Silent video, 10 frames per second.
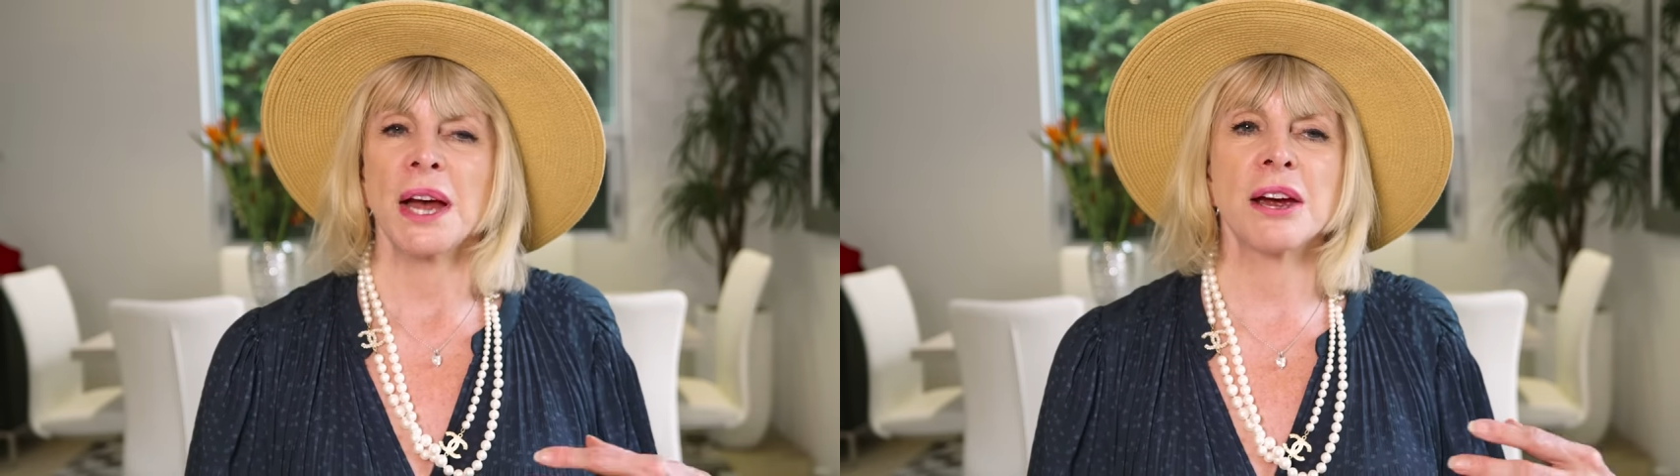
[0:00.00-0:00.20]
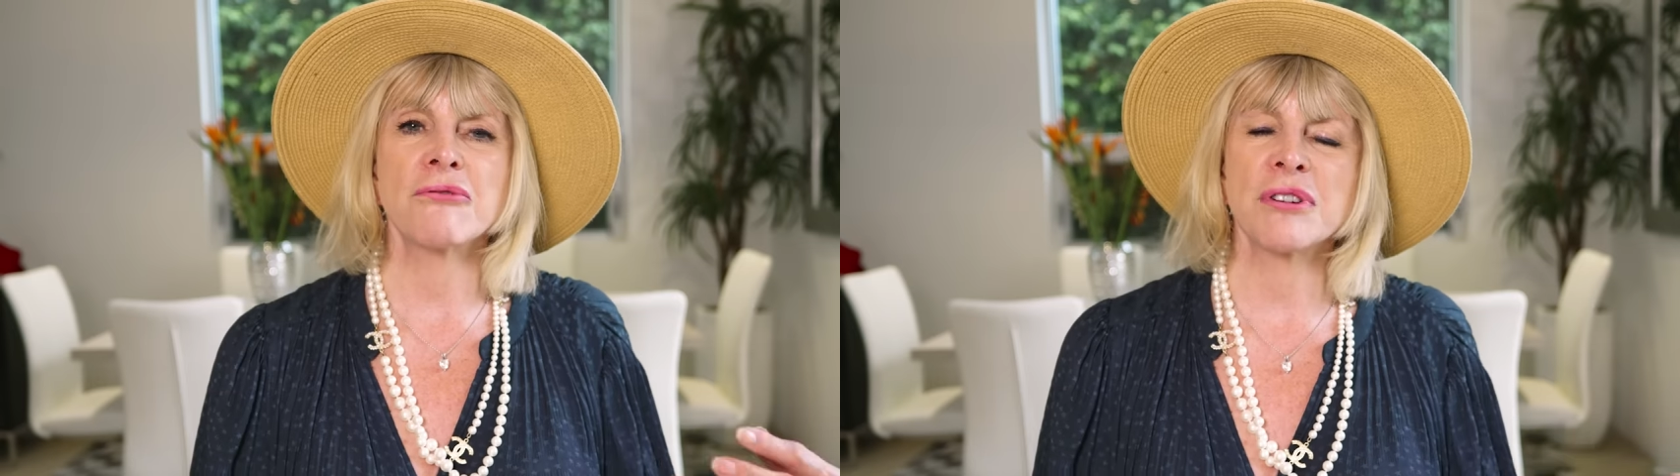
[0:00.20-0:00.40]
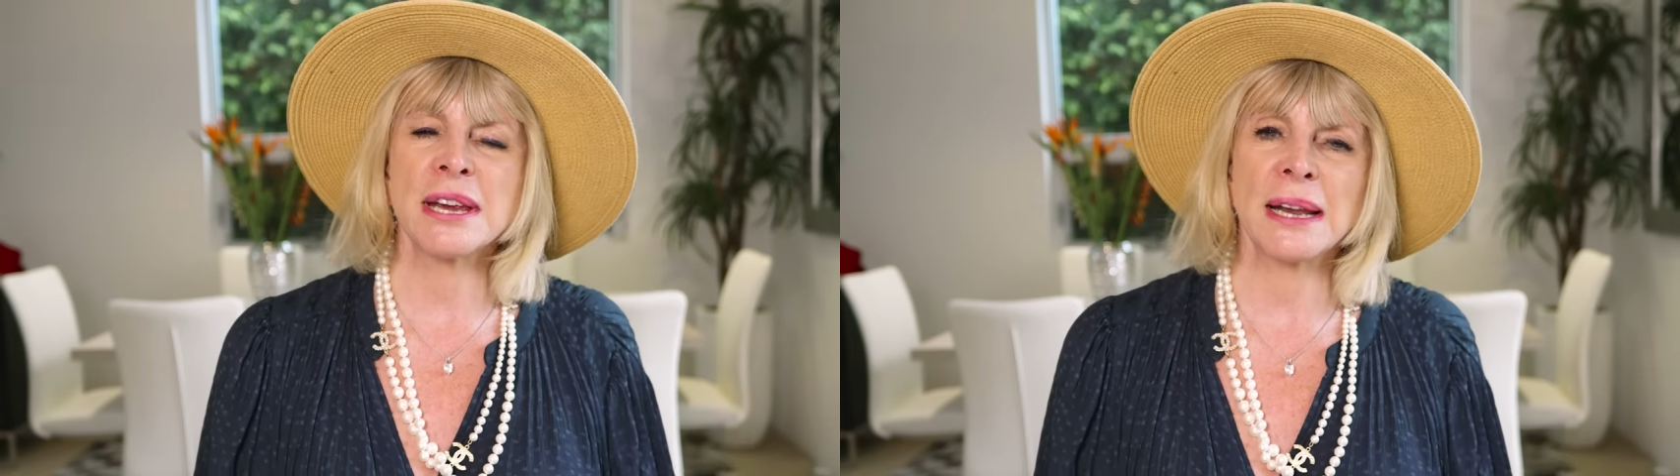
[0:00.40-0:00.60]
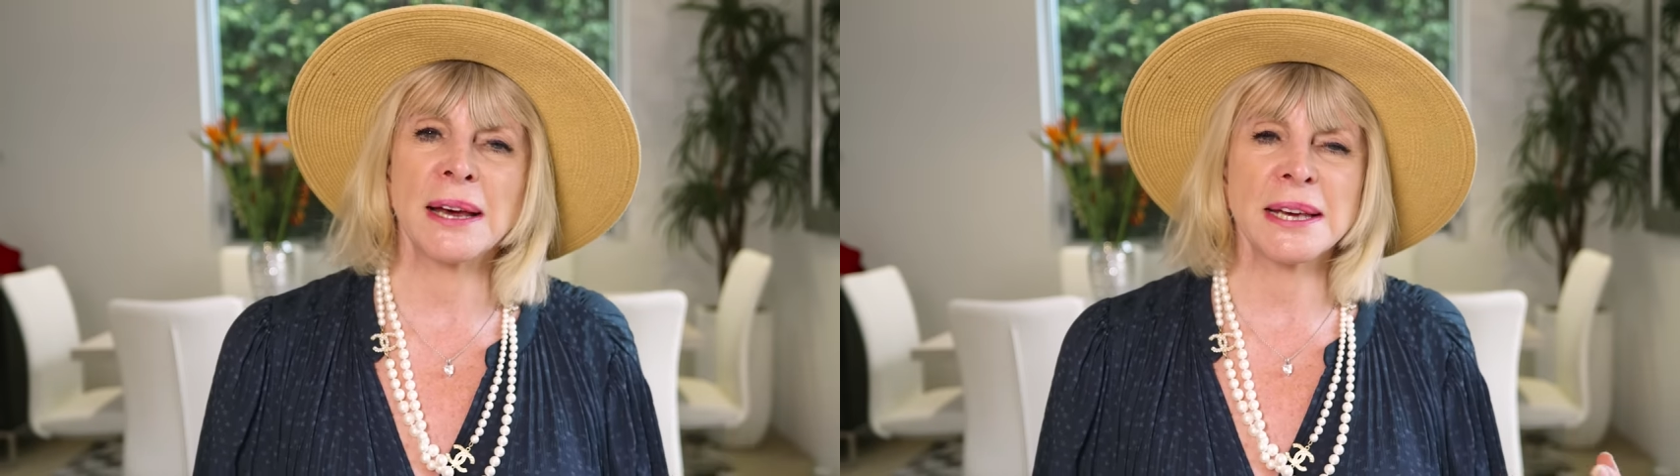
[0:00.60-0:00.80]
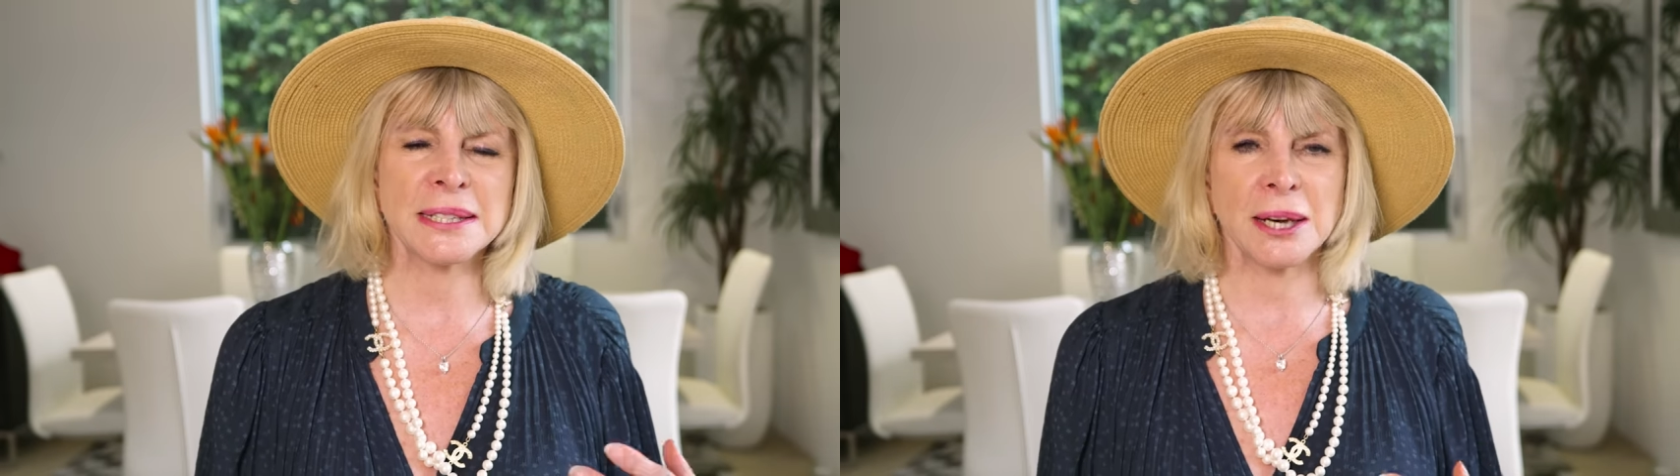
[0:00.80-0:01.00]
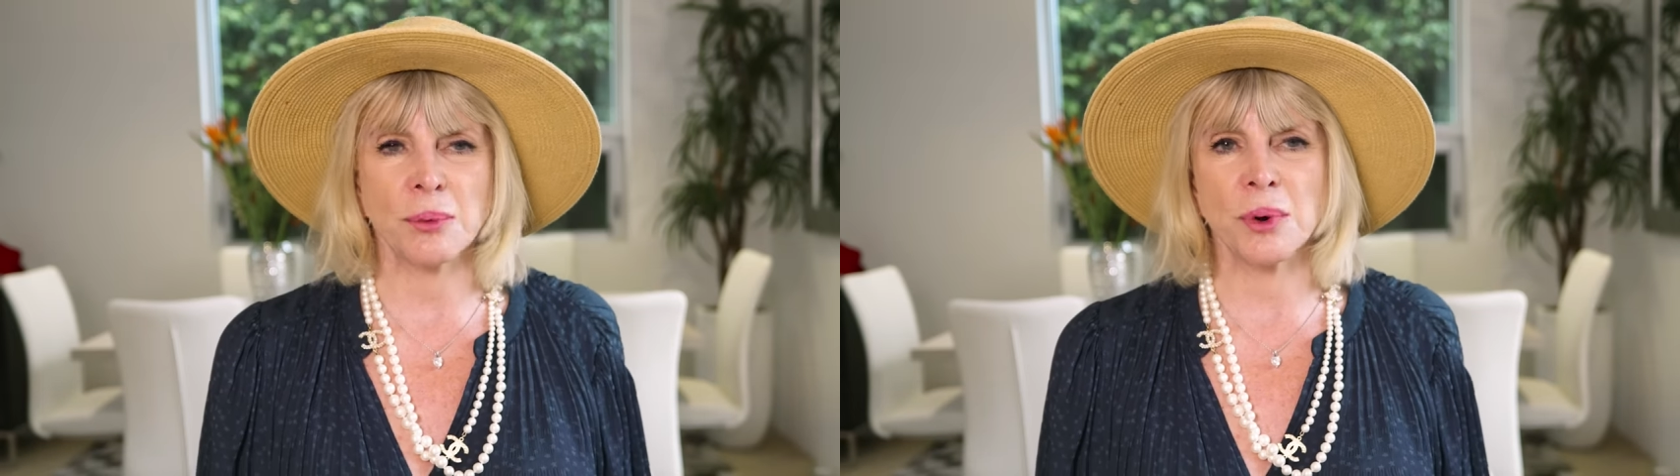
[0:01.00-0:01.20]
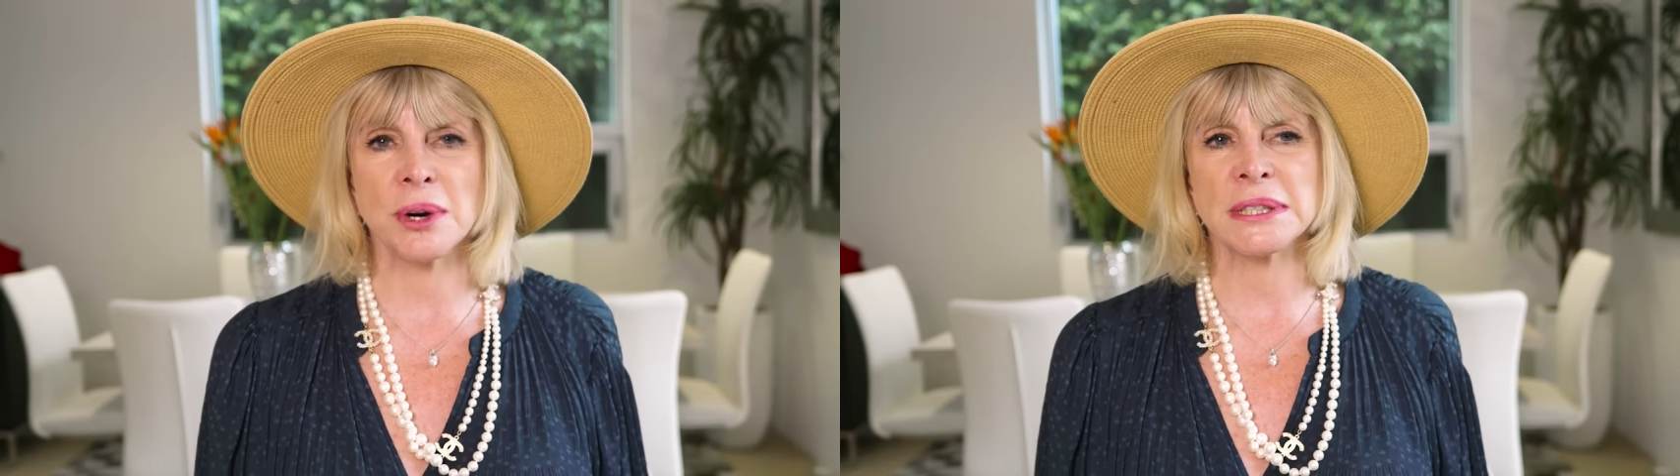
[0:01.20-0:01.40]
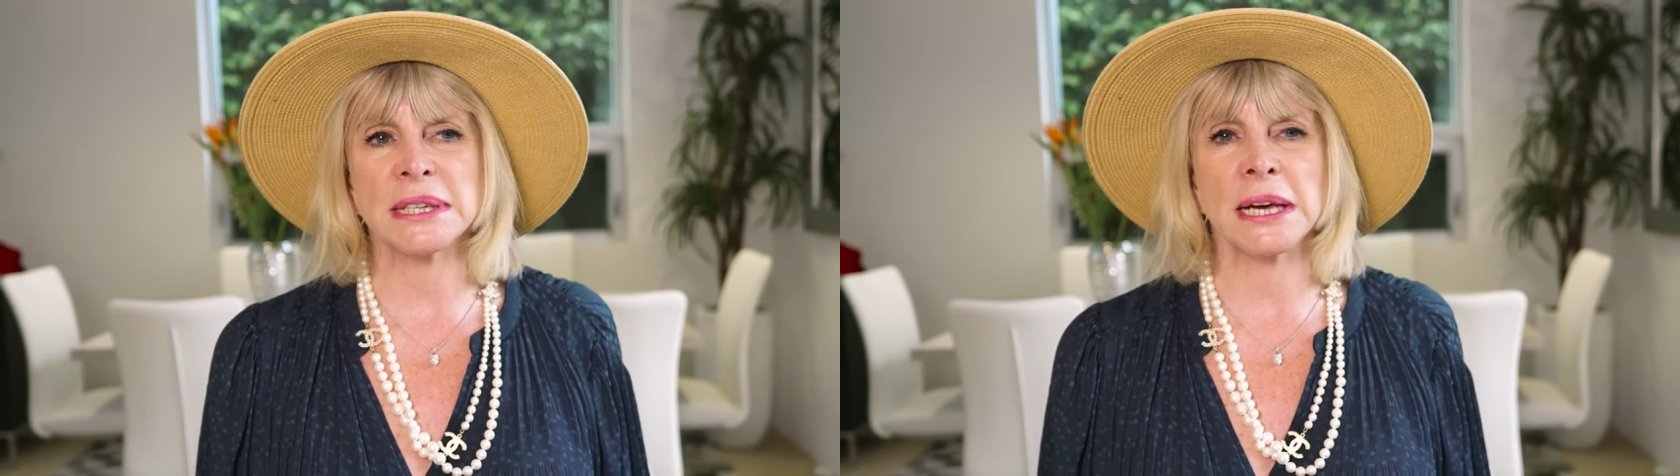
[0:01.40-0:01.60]
I realize I
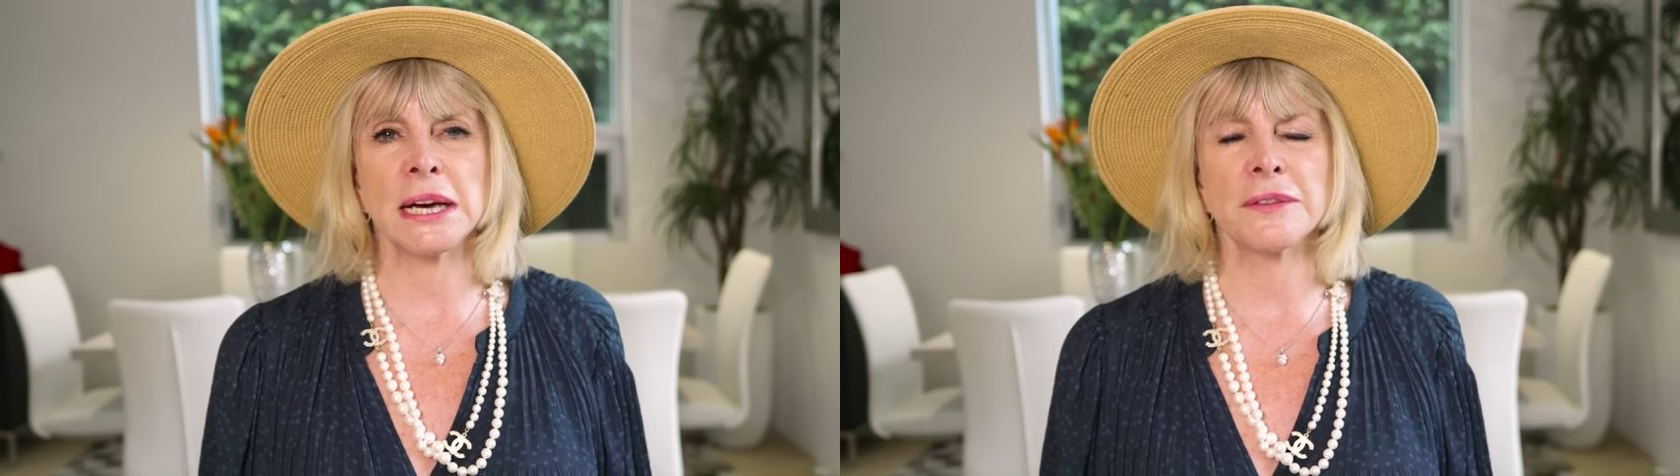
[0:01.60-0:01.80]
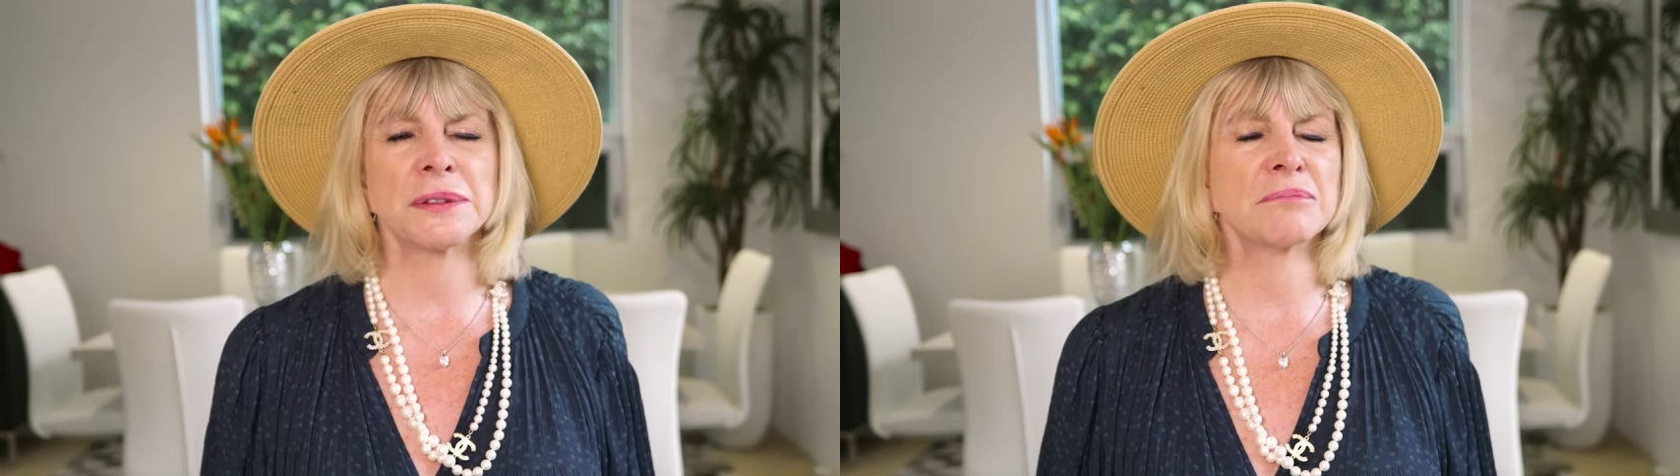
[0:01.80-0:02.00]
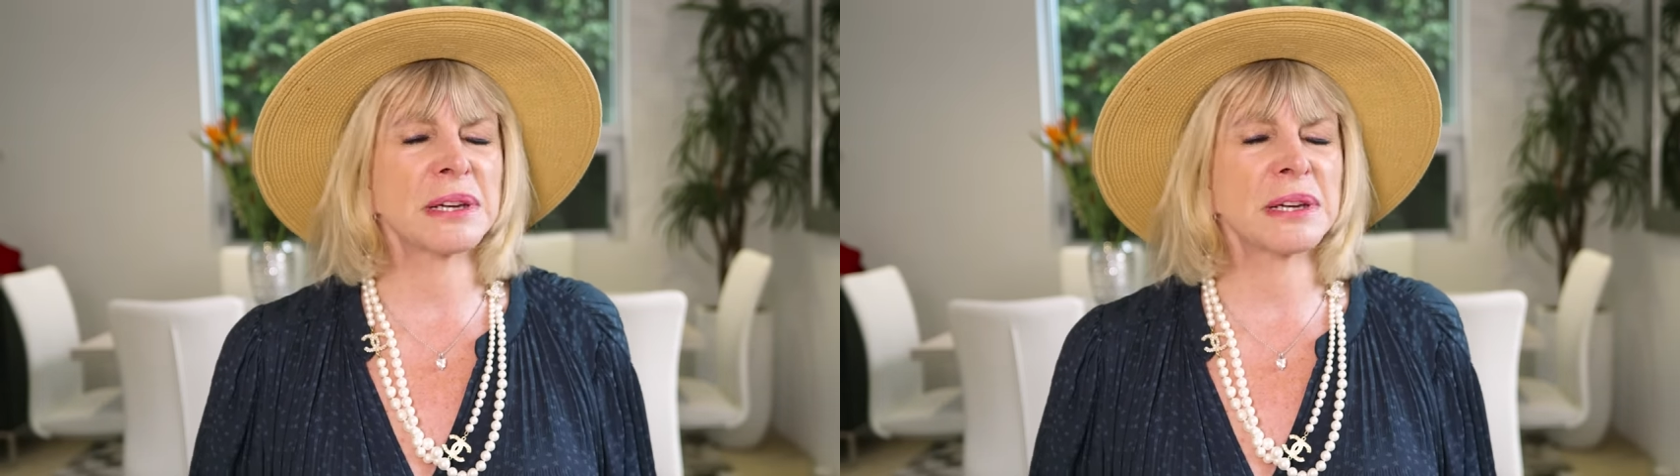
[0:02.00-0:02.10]
was loved,